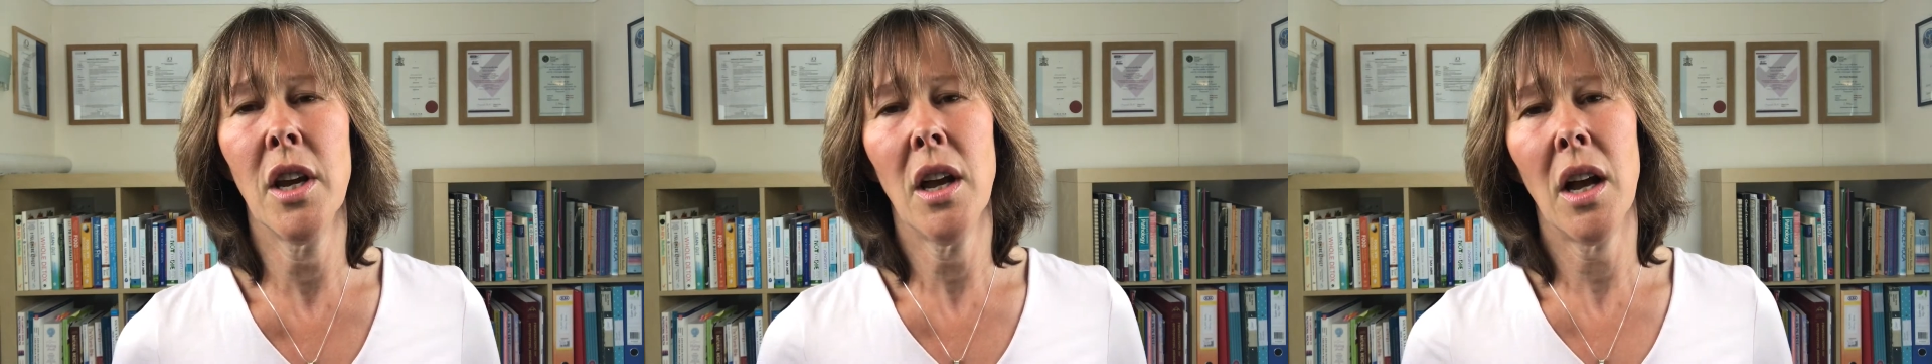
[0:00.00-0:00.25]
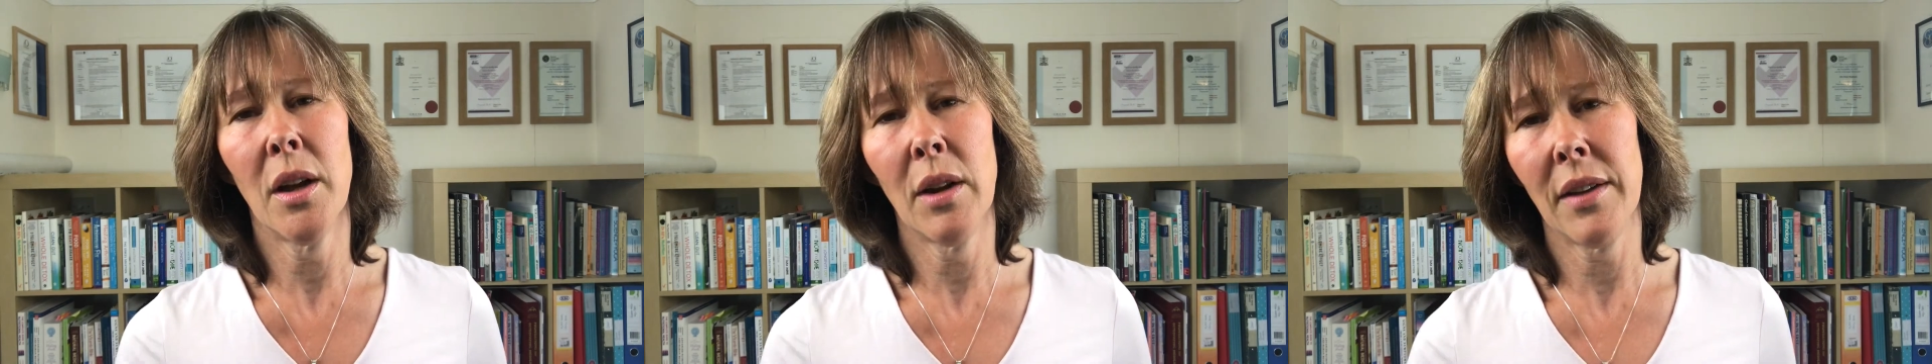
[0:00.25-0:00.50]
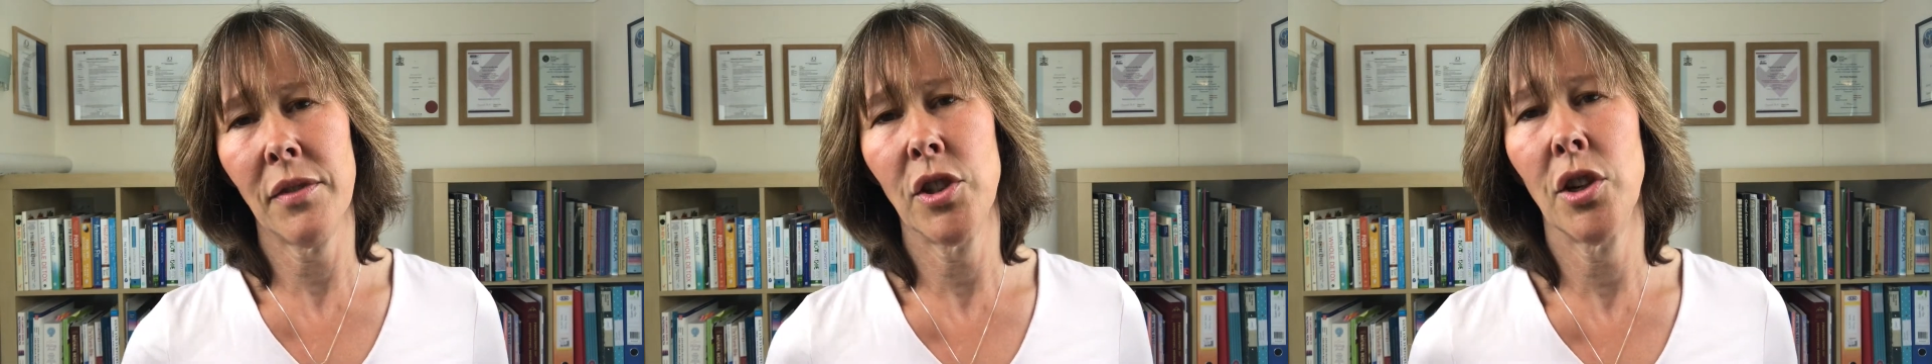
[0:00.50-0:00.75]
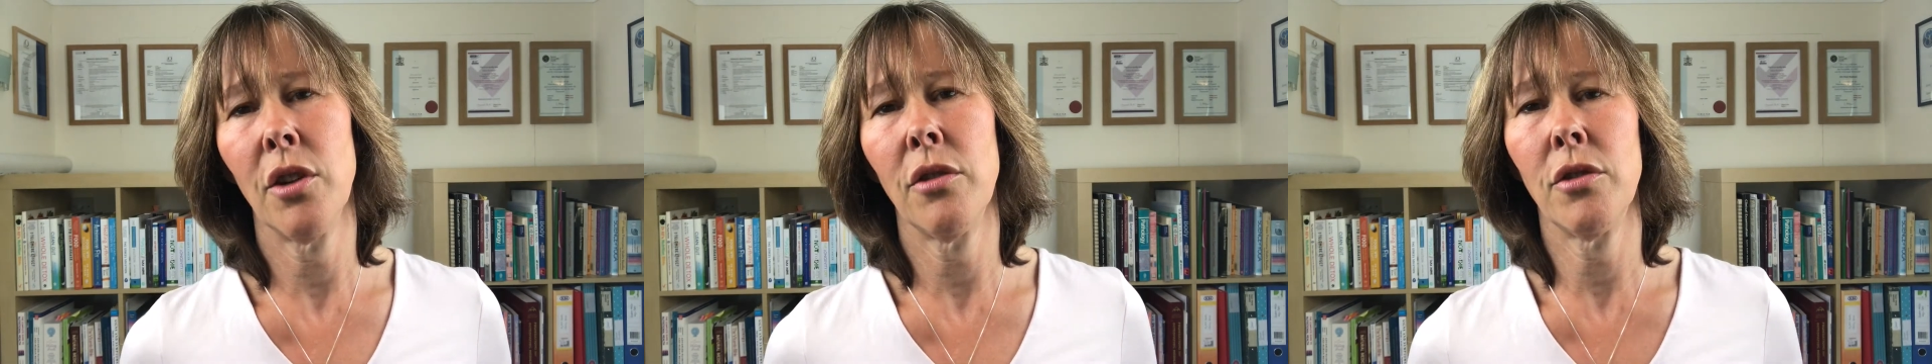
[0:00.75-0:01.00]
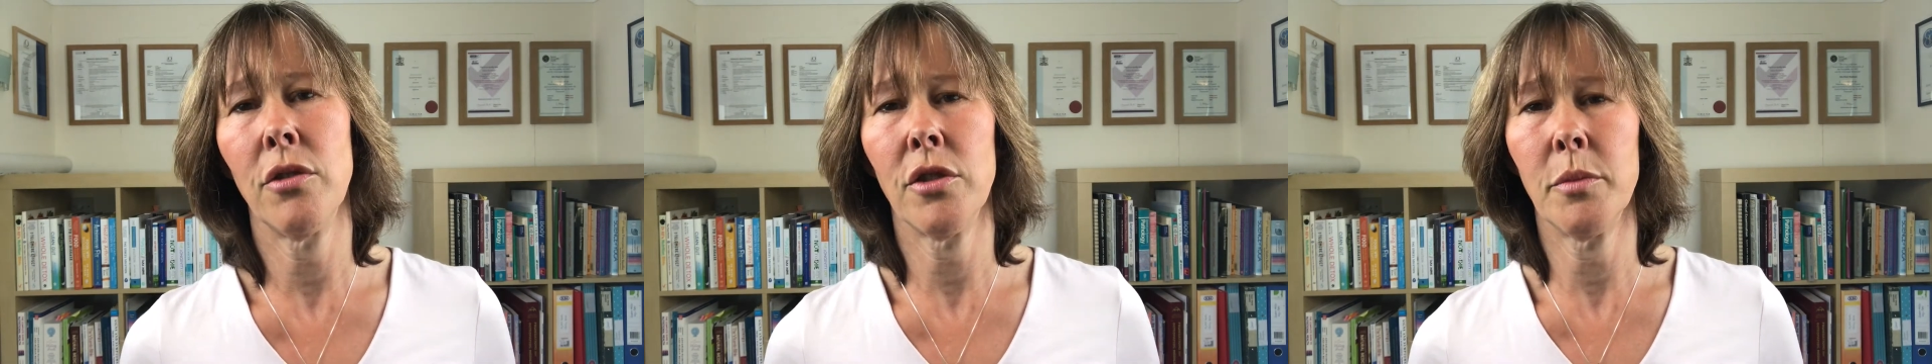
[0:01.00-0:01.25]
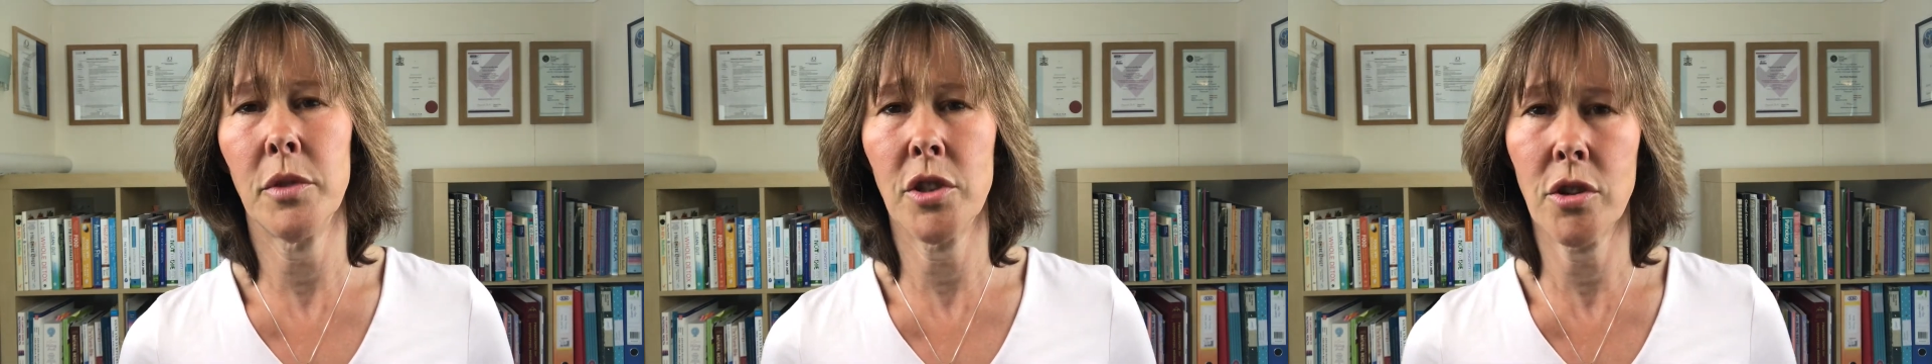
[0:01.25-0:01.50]
I have to go through
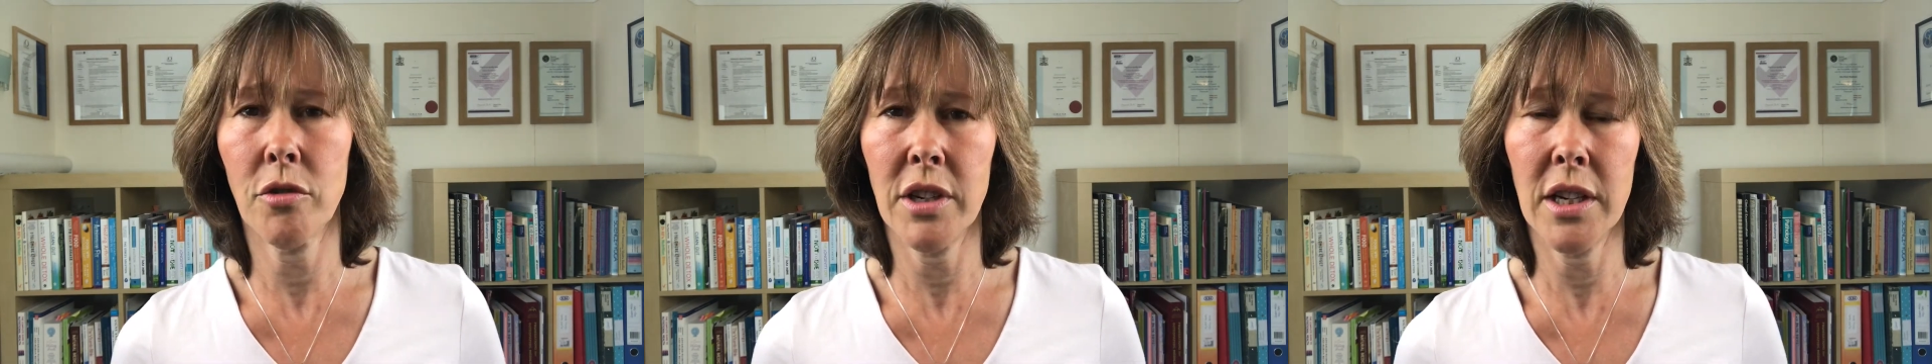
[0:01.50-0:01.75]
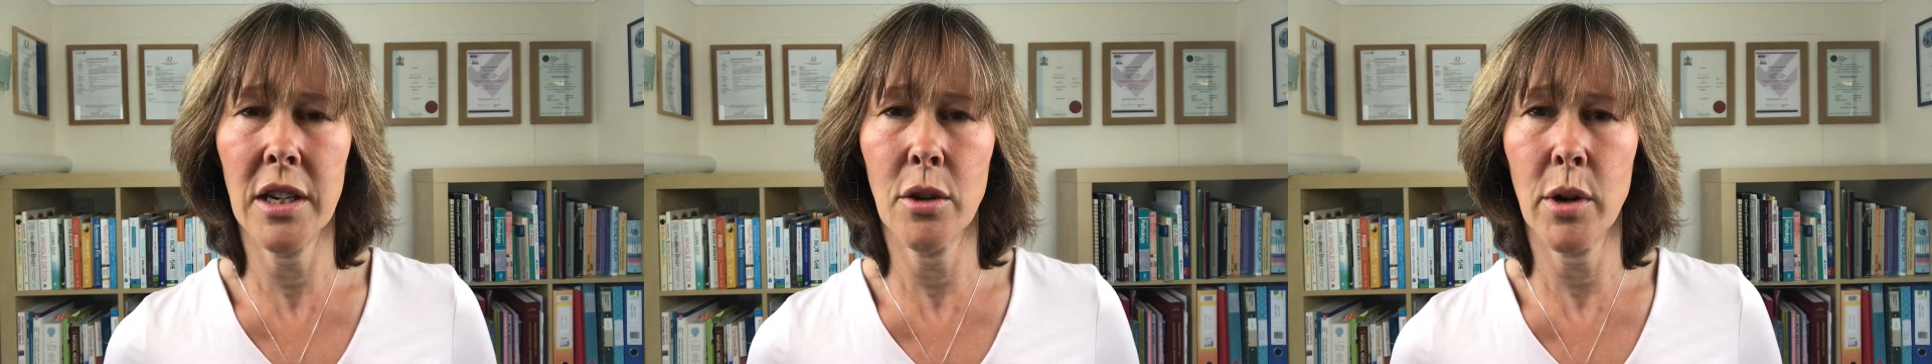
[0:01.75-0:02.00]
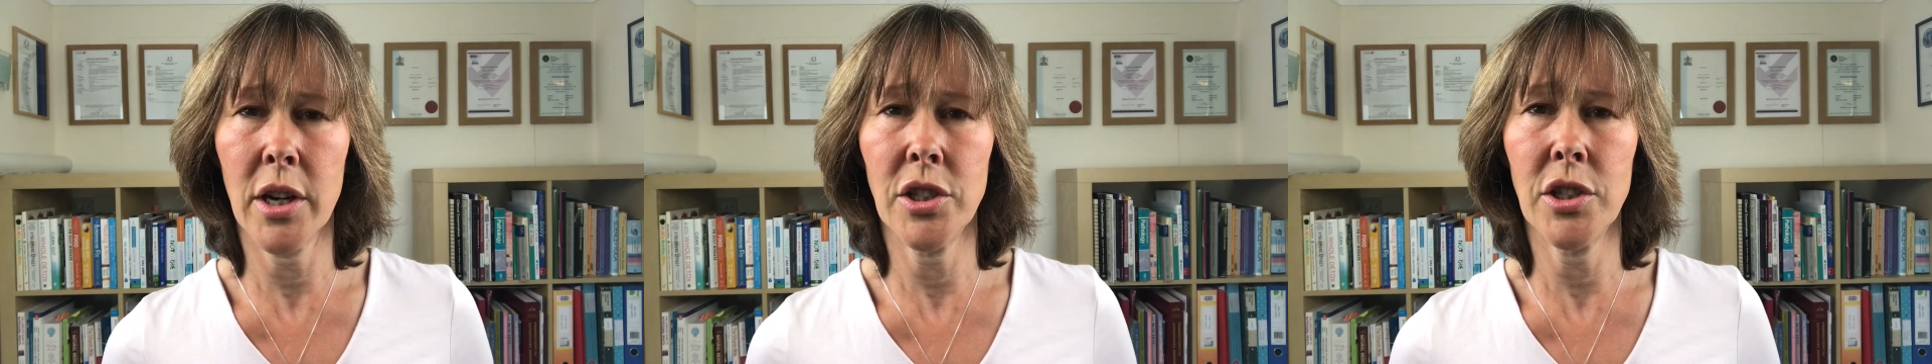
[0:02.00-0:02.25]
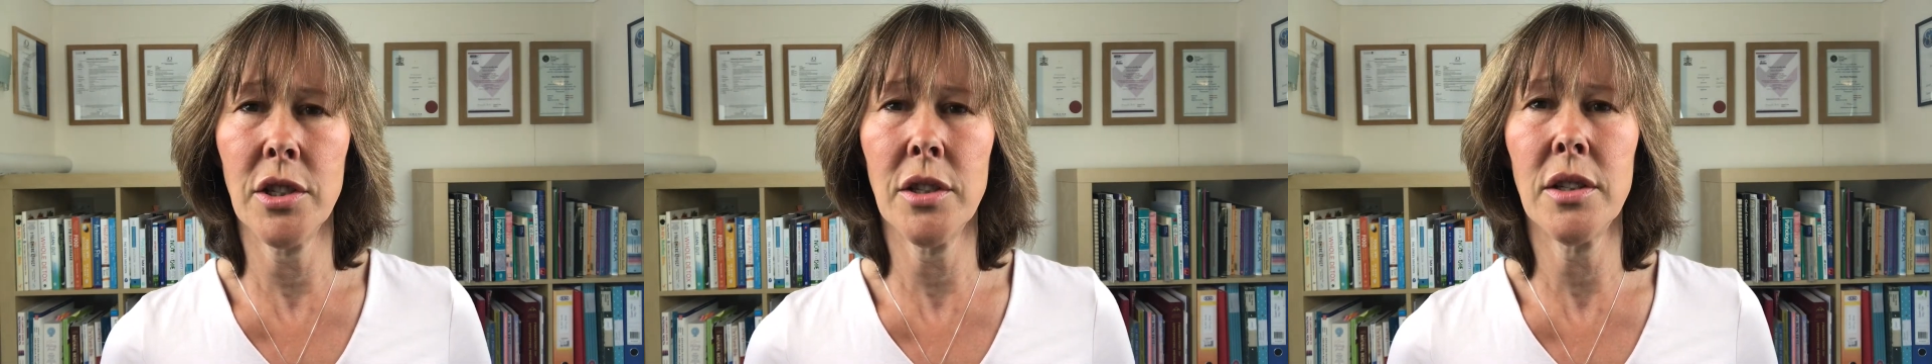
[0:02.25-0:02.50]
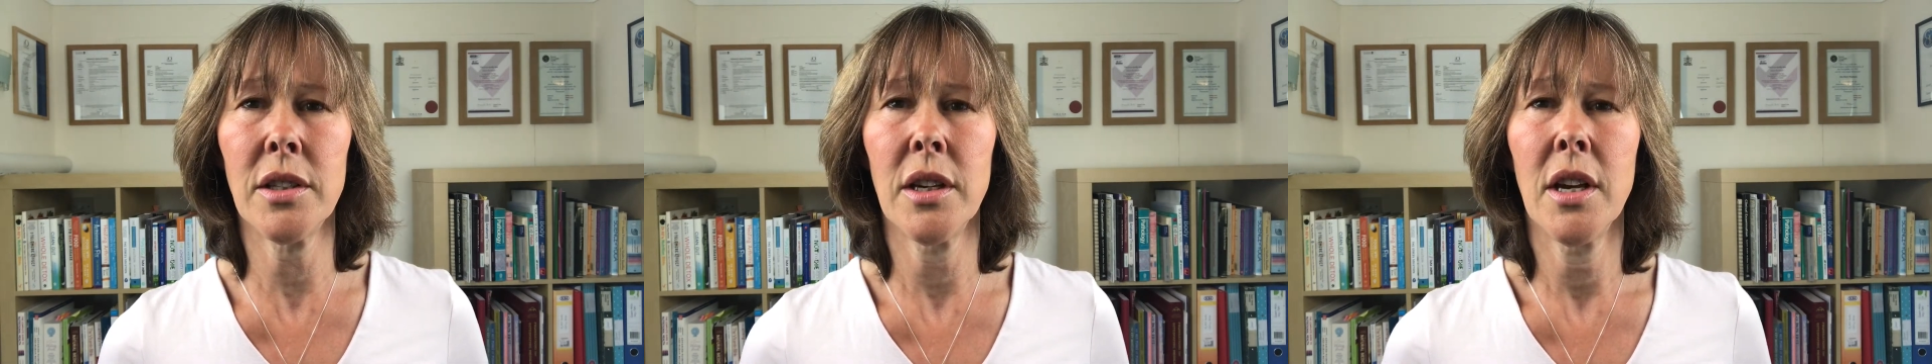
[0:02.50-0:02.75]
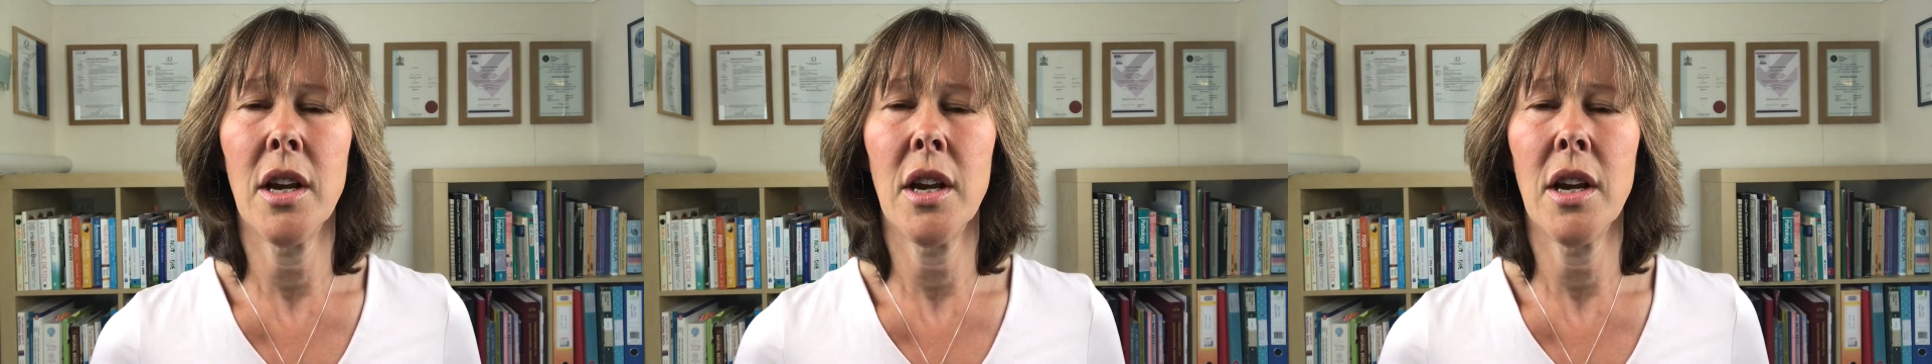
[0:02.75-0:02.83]
some screening questions